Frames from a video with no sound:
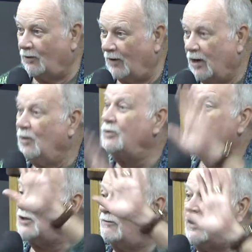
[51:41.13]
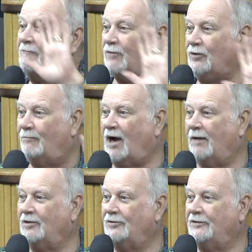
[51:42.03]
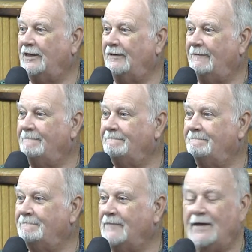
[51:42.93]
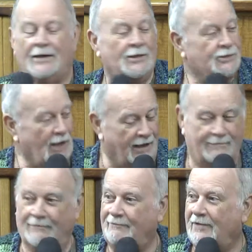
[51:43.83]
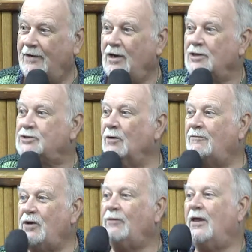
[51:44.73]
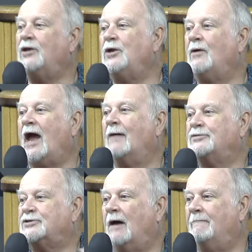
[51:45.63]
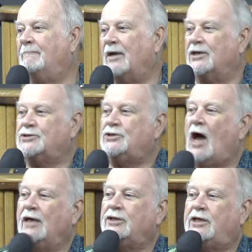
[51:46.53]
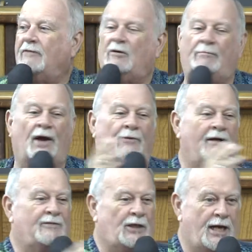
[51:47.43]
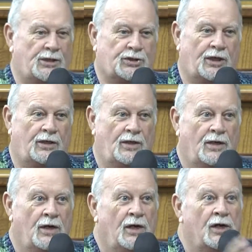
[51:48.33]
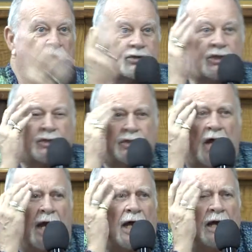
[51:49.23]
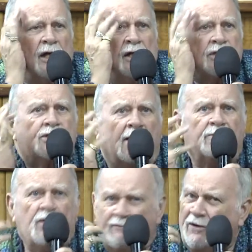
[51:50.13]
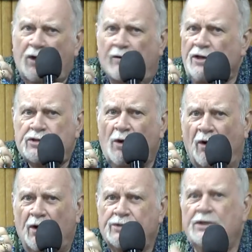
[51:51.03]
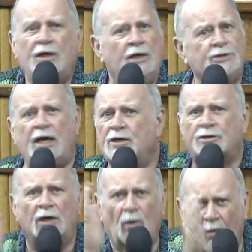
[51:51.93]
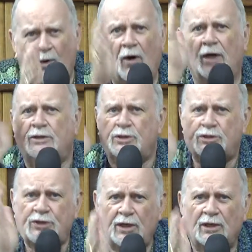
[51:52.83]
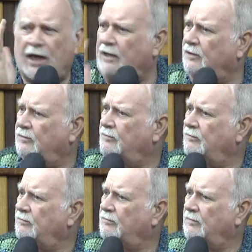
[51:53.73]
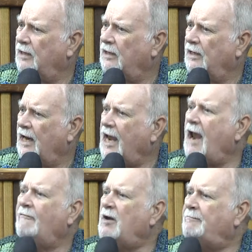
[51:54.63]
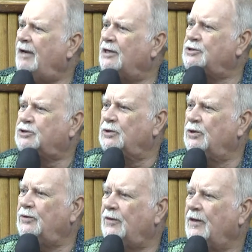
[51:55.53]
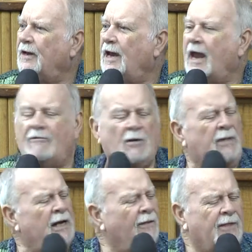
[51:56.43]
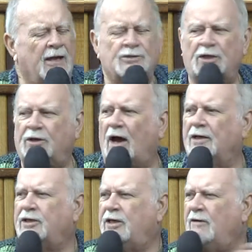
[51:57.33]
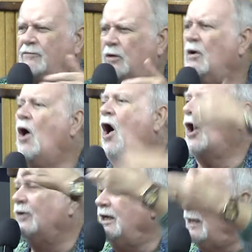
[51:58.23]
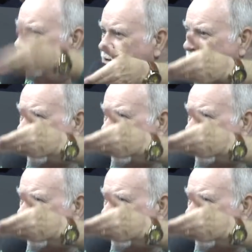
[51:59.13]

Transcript: even what they think they have will be taken away. Who's the thief in the Bible? Satan. So if you think you have something, but it's not given by revelation, it's just kind of something you figure is yours, Satan's going to work to steal it. Every bit of truth,